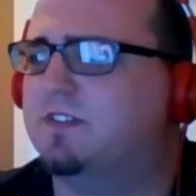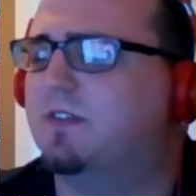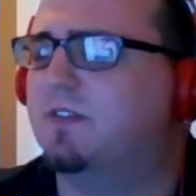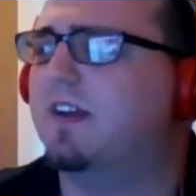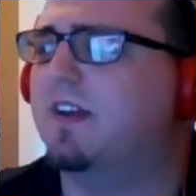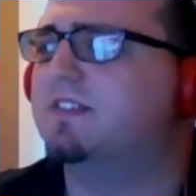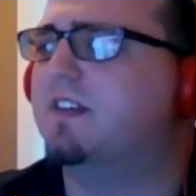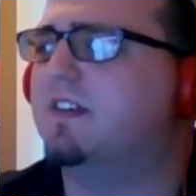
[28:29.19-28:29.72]
So I
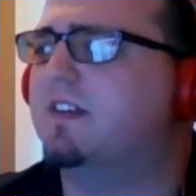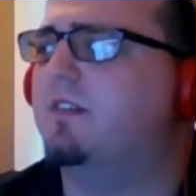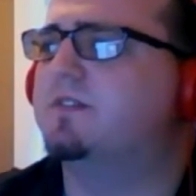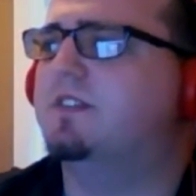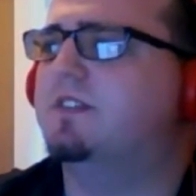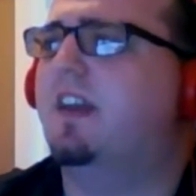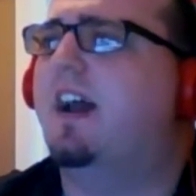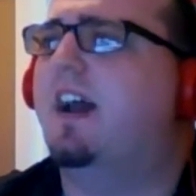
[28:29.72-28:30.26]
guess I don't
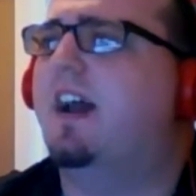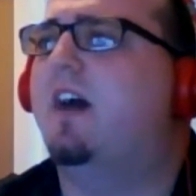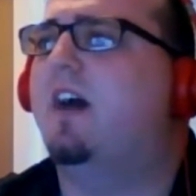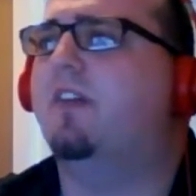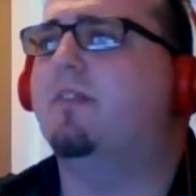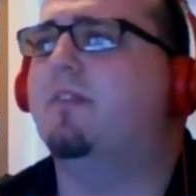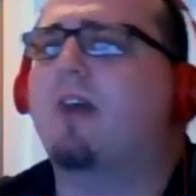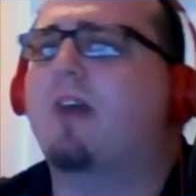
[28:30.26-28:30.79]
see how
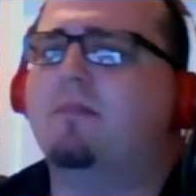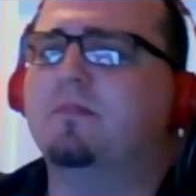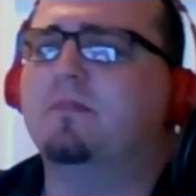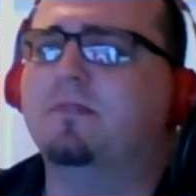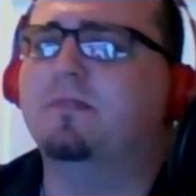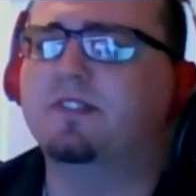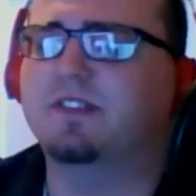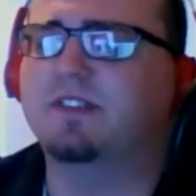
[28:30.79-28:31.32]
the
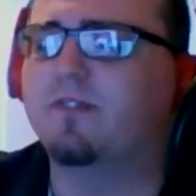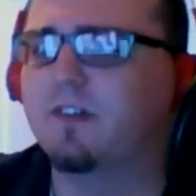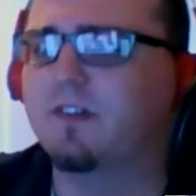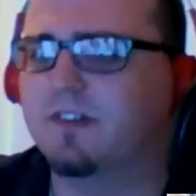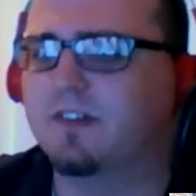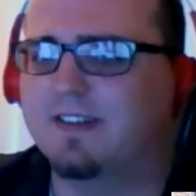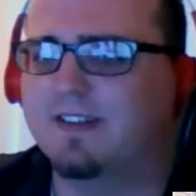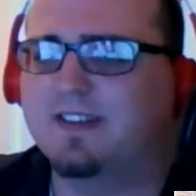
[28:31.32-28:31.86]
probabilistic
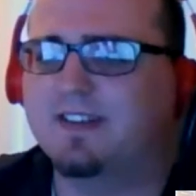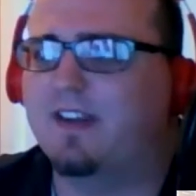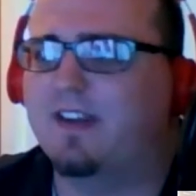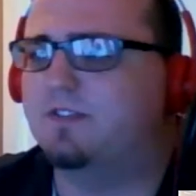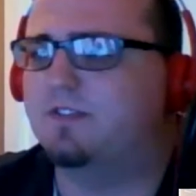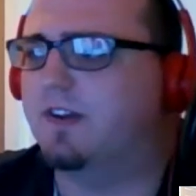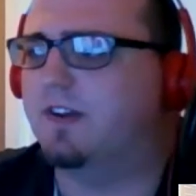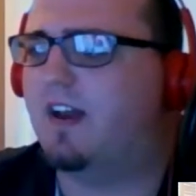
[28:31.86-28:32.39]
version can take
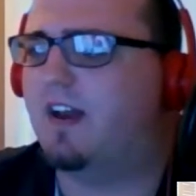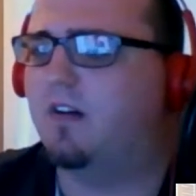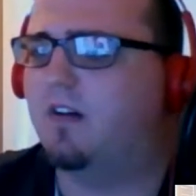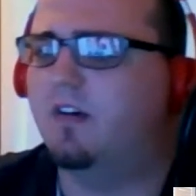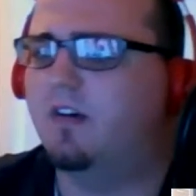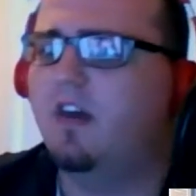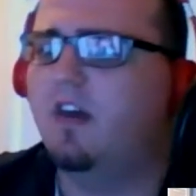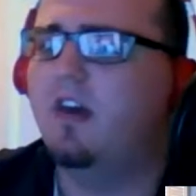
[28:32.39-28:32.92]
into
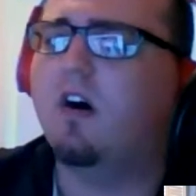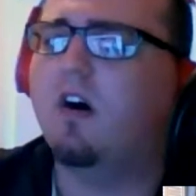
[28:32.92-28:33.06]
account